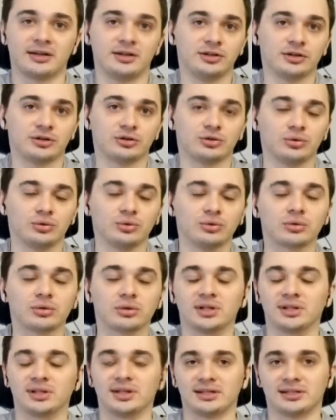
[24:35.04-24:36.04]

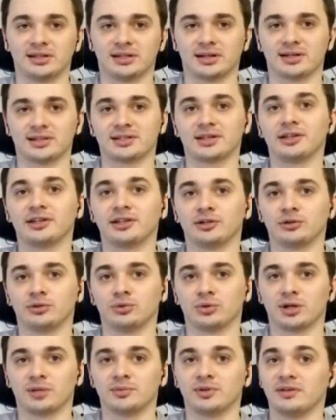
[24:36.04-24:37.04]
However, it is still
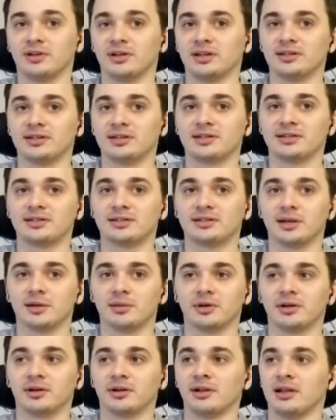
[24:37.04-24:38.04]
illustrative.
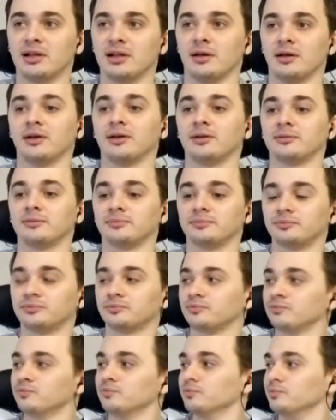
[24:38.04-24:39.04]

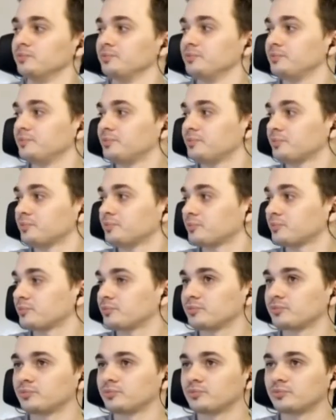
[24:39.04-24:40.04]
It shows,
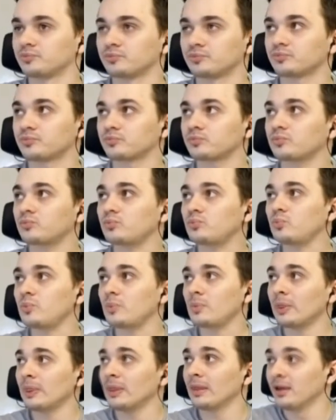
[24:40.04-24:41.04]
how a
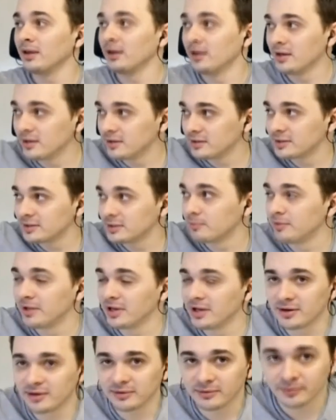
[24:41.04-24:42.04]
weird choice of
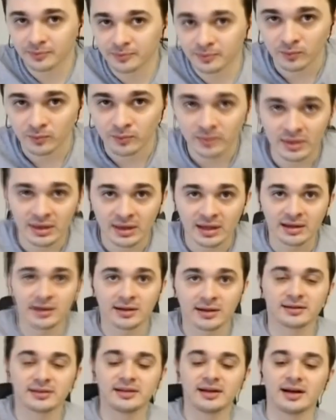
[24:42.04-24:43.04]
architecture,
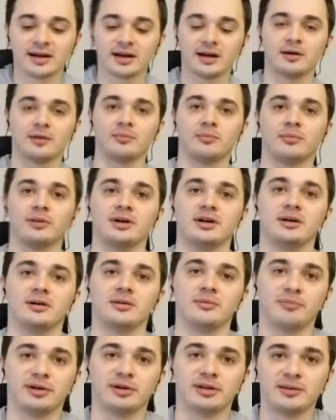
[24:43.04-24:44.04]
this time
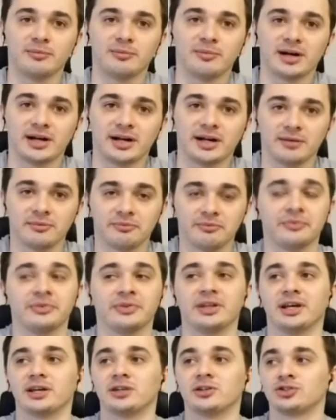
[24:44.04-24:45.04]

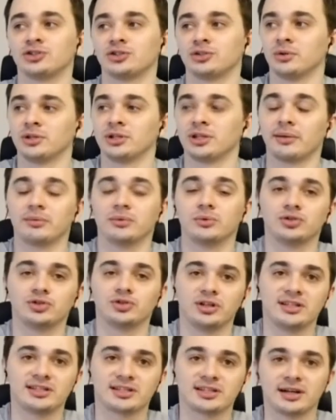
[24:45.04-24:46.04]
update
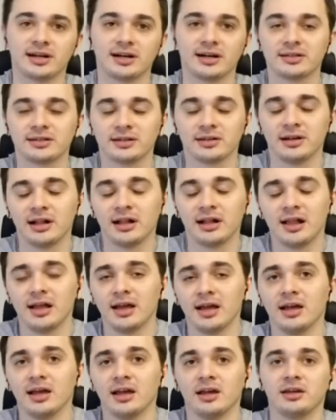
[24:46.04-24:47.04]
architecture,
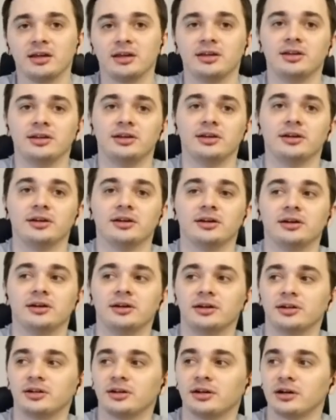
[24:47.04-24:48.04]
can lead
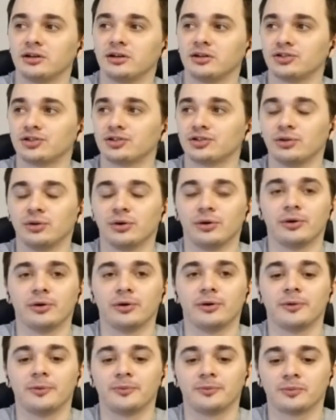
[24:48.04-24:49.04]
to
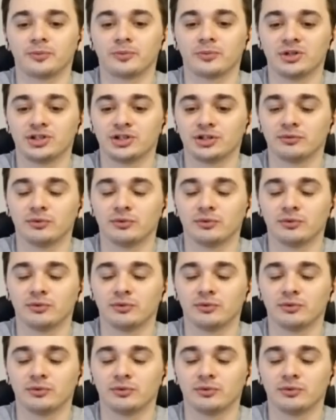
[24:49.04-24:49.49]
atypical issues.